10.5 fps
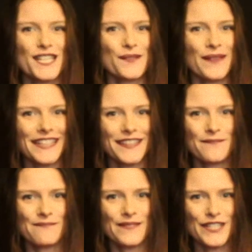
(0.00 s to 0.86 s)
To make
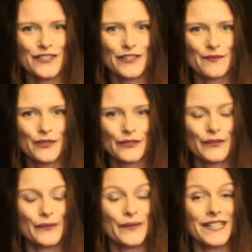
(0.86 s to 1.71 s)
them
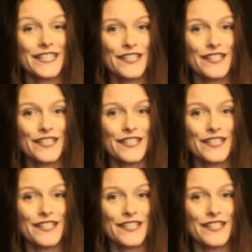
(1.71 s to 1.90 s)
measurable, we